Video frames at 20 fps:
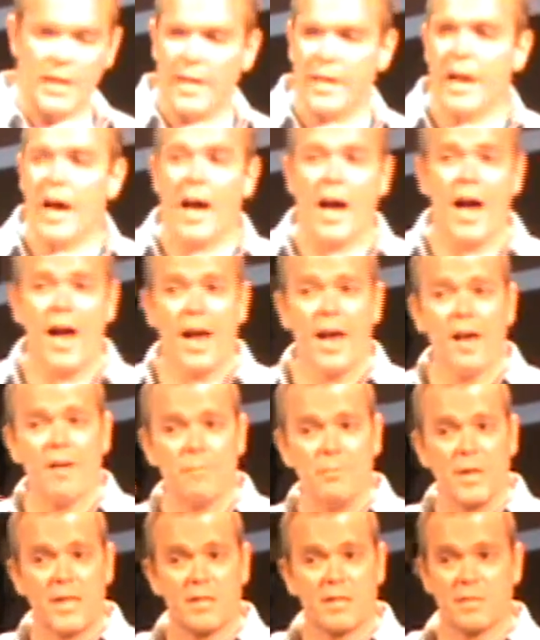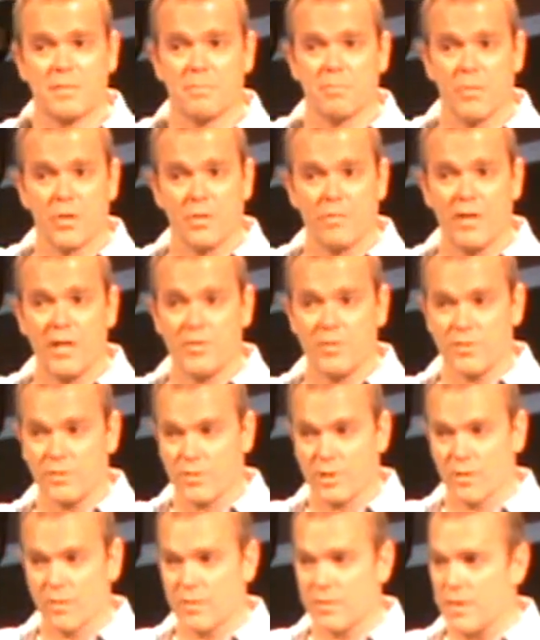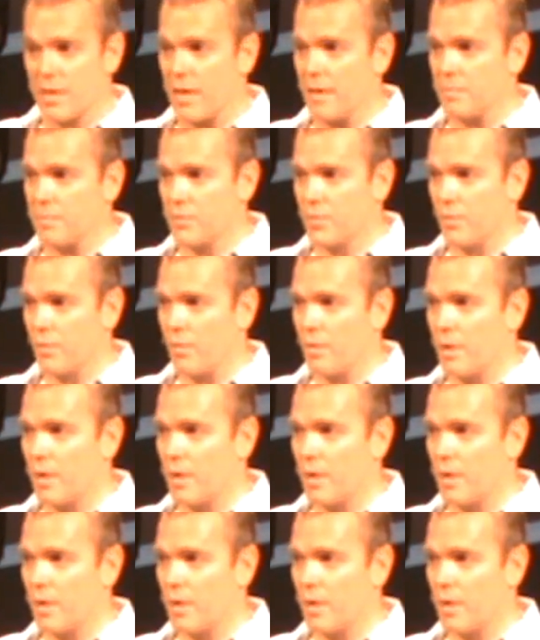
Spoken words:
And I have mixed motivations all the time, so